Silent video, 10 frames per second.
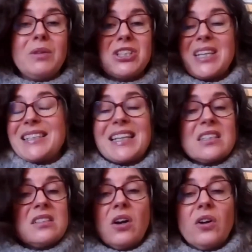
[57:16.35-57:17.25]
in which case
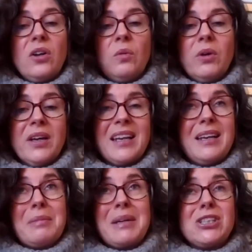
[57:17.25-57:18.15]
that's not going to work, and
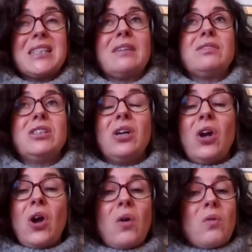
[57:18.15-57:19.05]
you might just have to
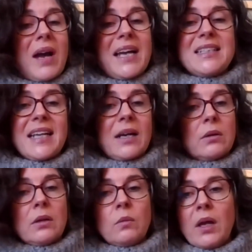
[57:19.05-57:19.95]
ride it
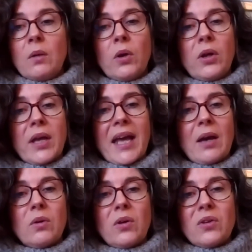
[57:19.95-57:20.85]
out and, and work
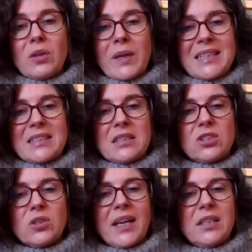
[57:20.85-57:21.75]
out other ways to
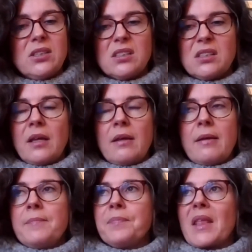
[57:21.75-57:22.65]
try and just
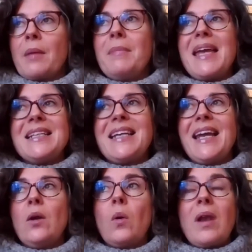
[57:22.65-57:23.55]

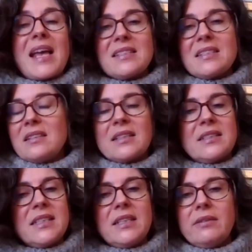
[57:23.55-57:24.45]
maintain or lessen that
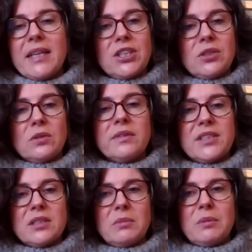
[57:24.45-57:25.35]
deterioration over the
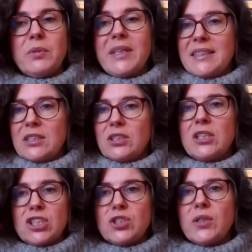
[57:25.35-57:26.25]
summer. But it's a
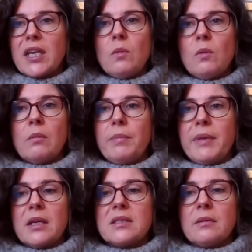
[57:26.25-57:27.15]
it's a tricky one.
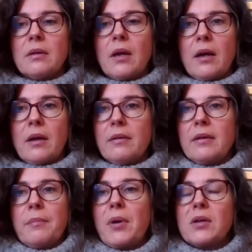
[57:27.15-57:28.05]

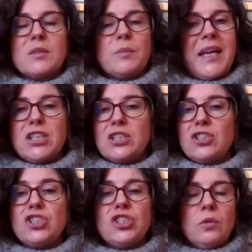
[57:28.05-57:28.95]
POTS
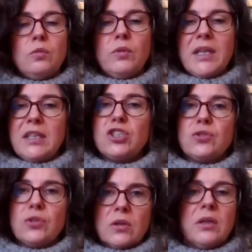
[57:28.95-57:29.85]
patients do really
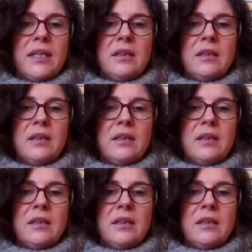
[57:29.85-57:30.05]
struggle